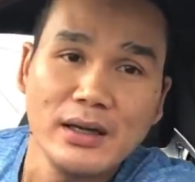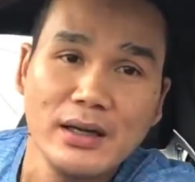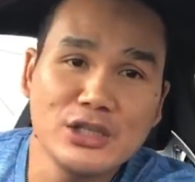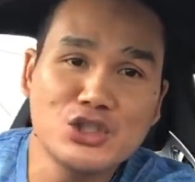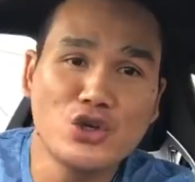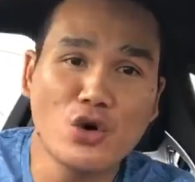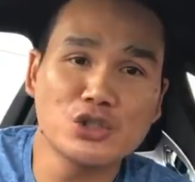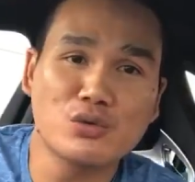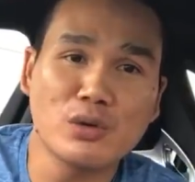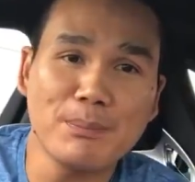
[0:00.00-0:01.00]
Is your
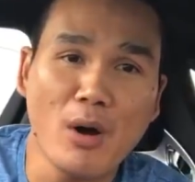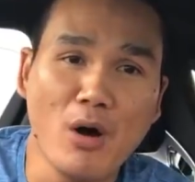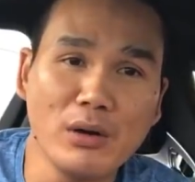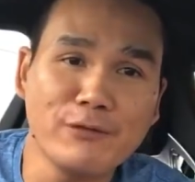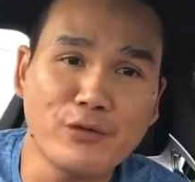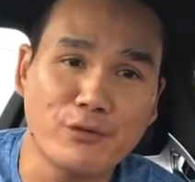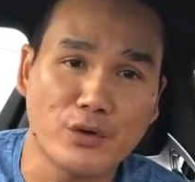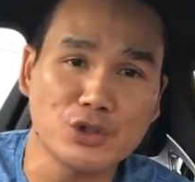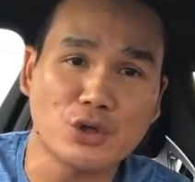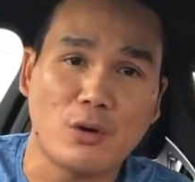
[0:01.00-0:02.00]
script only for
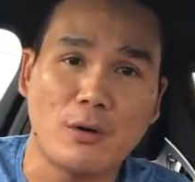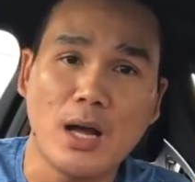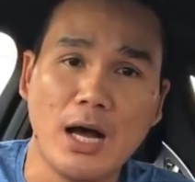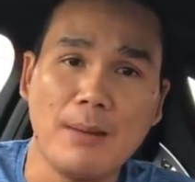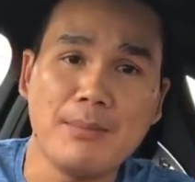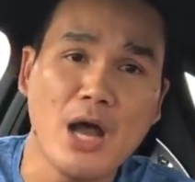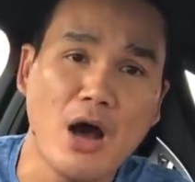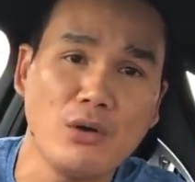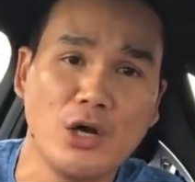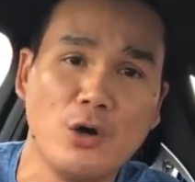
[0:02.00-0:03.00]
virtual?
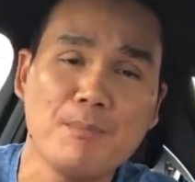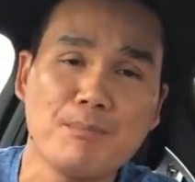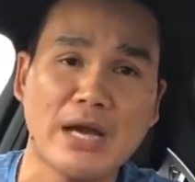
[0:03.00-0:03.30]
No, Lou.